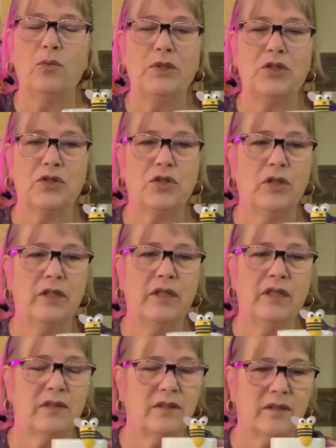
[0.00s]
which is good
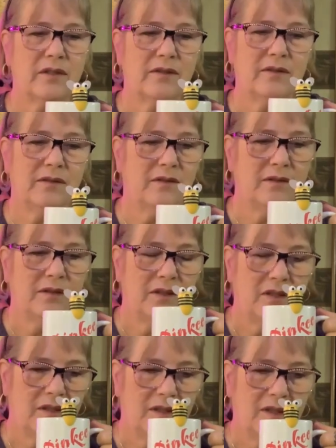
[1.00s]
because
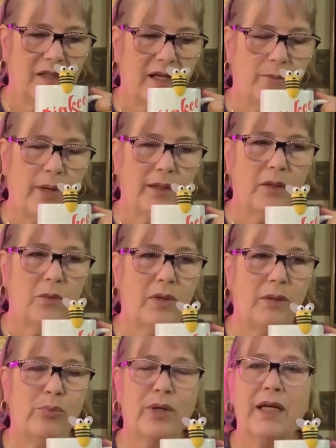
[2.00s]
I'd probably want
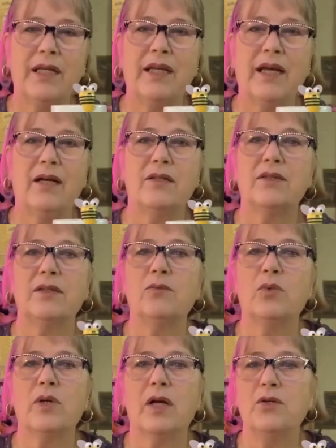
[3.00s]
to bring it in the house and
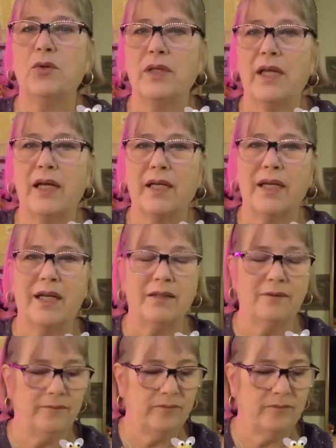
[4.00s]
we're not doing that again.